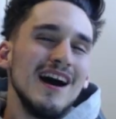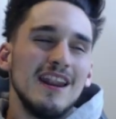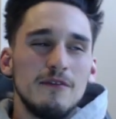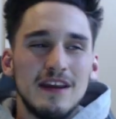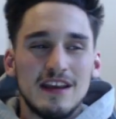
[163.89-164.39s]

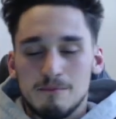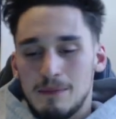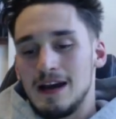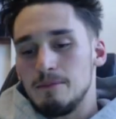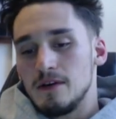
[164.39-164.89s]
And I think it's
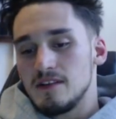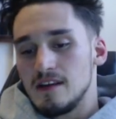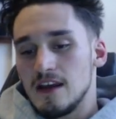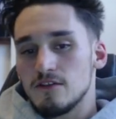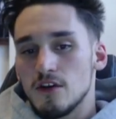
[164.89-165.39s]
bad because
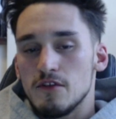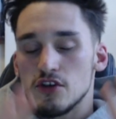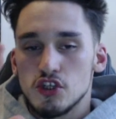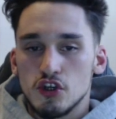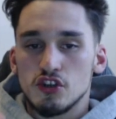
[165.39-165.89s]
it gives
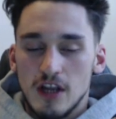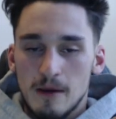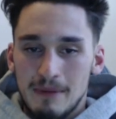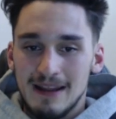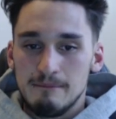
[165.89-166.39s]
off such
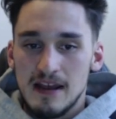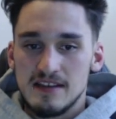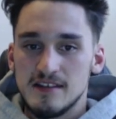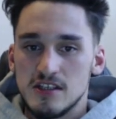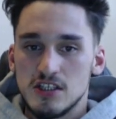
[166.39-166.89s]
a bad
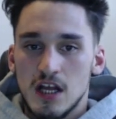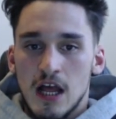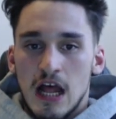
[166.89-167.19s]
message.